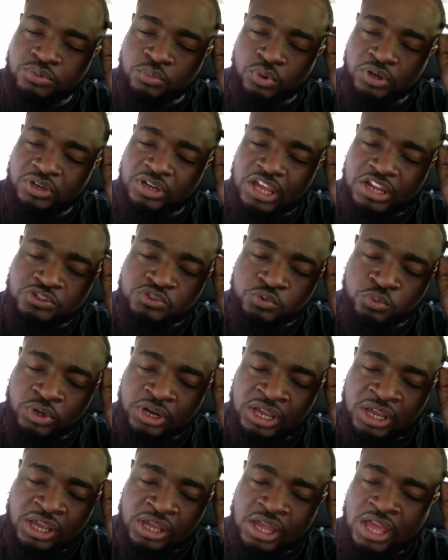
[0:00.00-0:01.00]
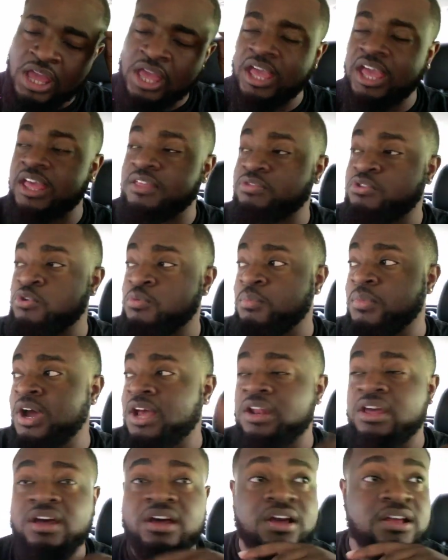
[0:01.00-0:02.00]
what that drink and threw
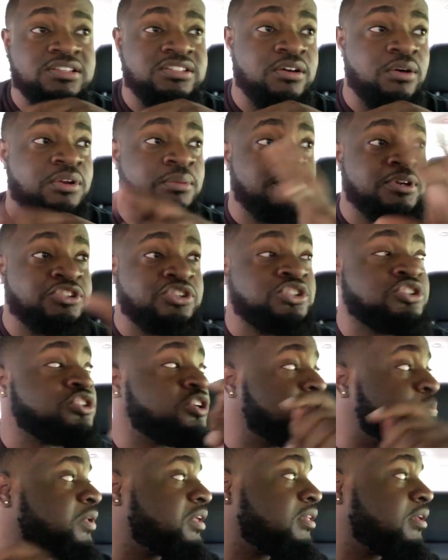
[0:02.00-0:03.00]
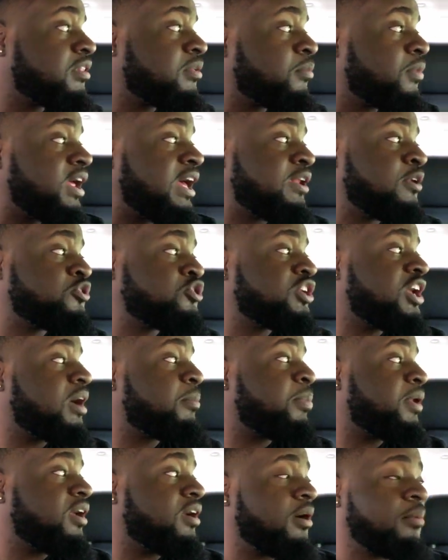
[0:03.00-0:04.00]
money at her told the bitch she should have picked up the money. No, she
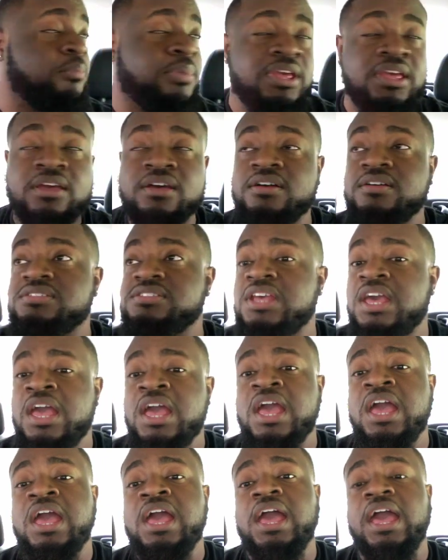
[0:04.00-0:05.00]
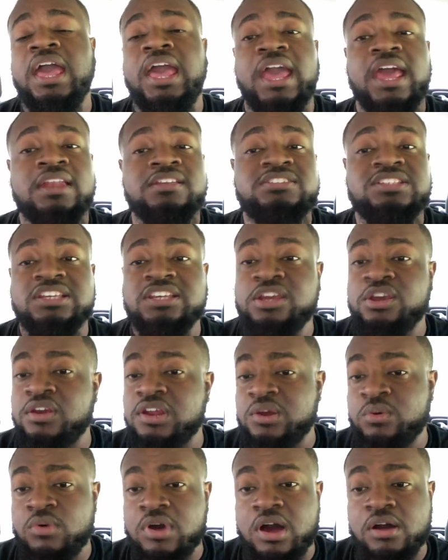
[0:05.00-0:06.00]
gotta pay her bills. And
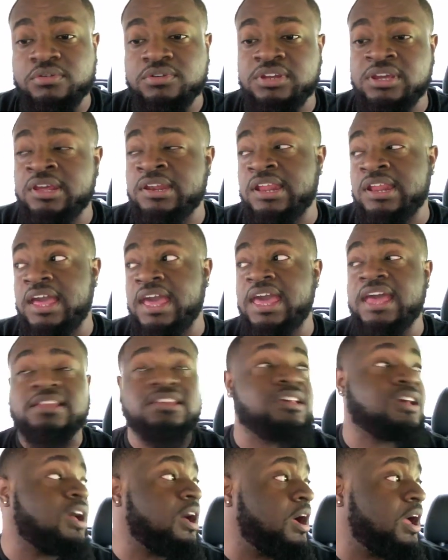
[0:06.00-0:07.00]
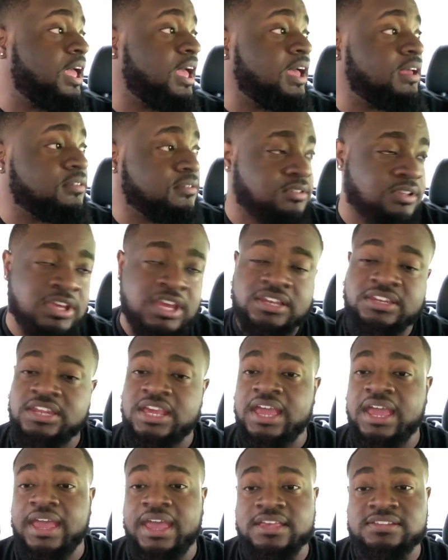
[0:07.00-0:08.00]
security walked in and had to hunt, get
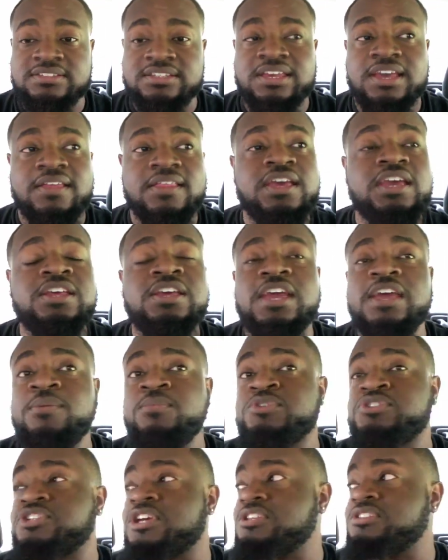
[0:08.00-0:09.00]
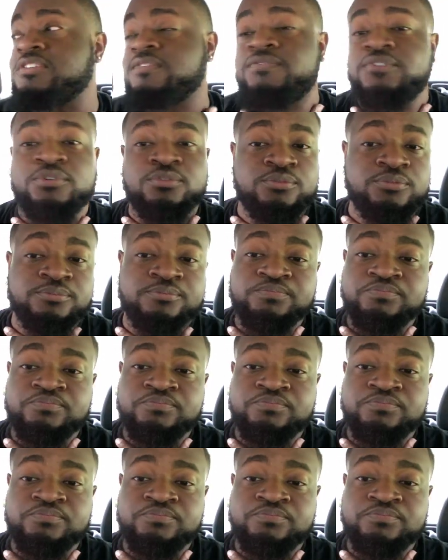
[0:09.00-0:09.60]
their ass together. It, it was just a fool.